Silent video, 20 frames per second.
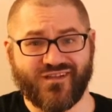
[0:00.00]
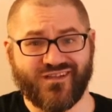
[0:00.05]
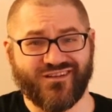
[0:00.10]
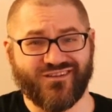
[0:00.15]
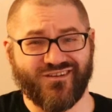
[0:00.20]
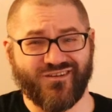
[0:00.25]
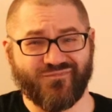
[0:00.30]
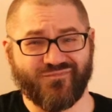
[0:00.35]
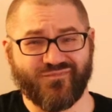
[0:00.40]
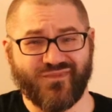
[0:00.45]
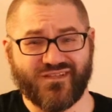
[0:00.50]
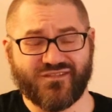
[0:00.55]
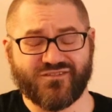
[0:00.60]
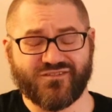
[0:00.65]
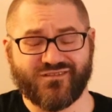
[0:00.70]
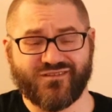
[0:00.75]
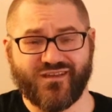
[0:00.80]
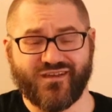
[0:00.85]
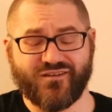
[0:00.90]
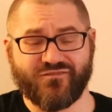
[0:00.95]
and I know I've
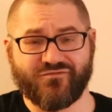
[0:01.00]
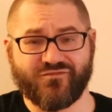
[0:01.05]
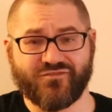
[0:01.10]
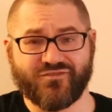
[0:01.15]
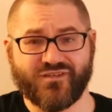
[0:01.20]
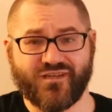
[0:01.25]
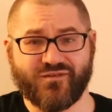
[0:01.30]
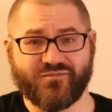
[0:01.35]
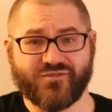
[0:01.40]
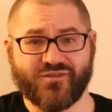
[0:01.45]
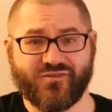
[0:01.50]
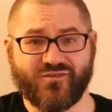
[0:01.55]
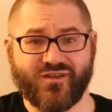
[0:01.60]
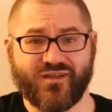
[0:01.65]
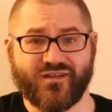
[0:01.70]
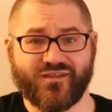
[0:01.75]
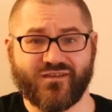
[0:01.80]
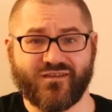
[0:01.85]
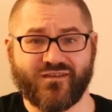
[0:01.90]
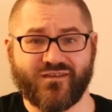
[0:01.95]
mentioned that a few times
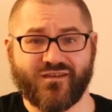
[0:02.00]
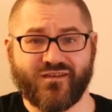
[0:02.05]
already.